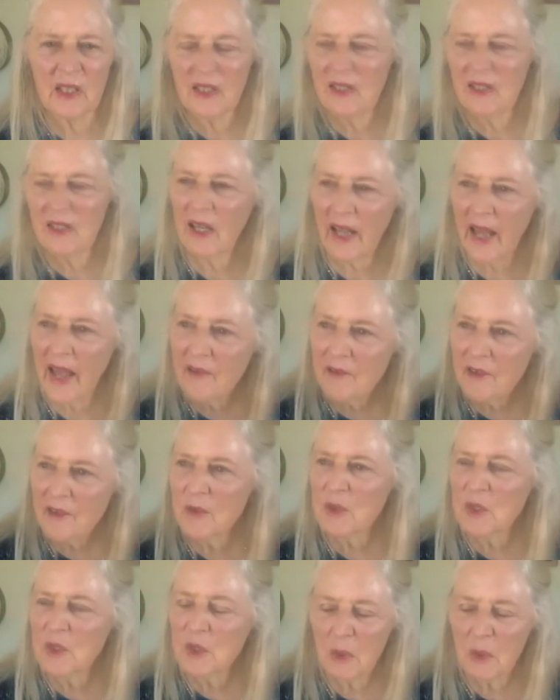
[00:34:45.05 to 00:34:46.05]
not a heavy
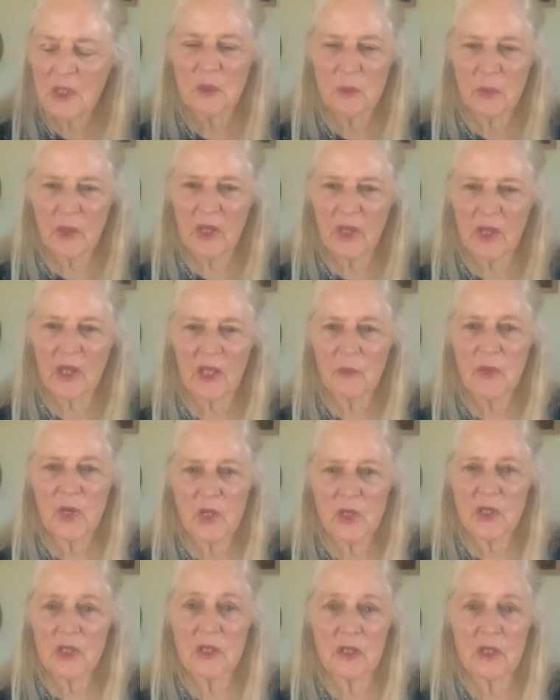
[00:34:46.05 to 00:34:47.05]
responsibility, but
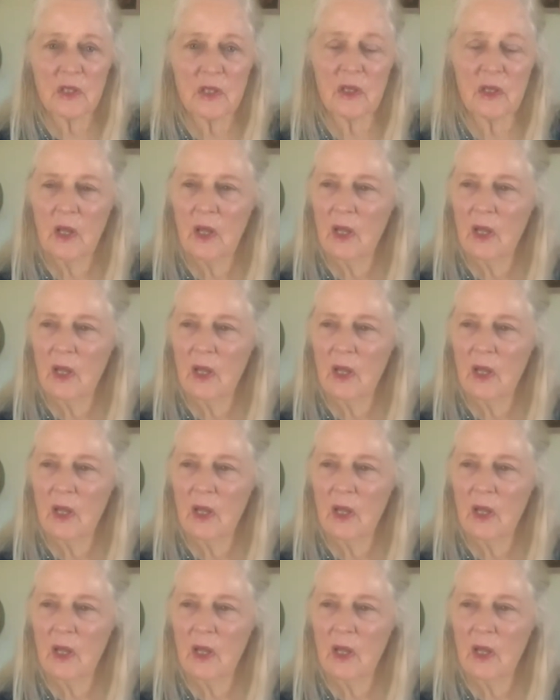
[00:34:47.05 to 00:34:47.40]
just